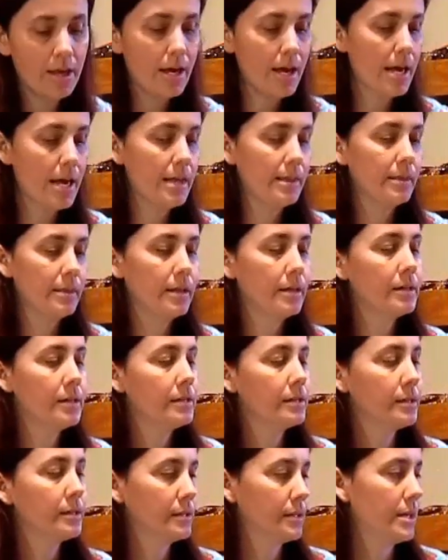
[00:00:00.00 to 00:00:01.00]
And
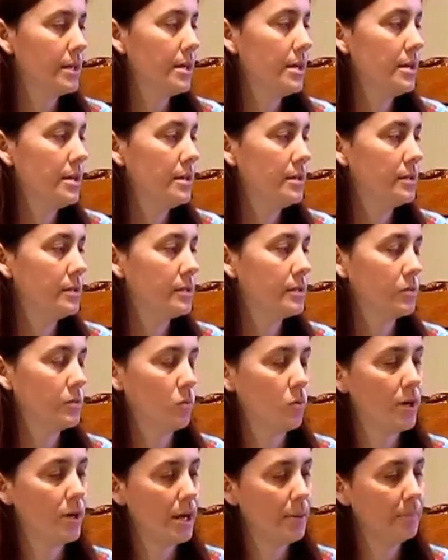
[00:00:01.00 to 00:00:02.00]
this is
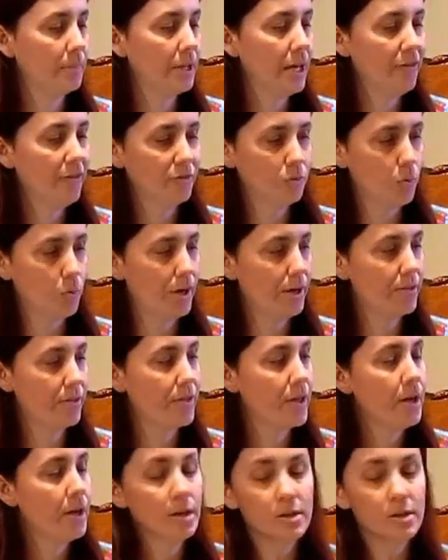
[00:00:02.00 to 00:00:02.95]
what I'm left with.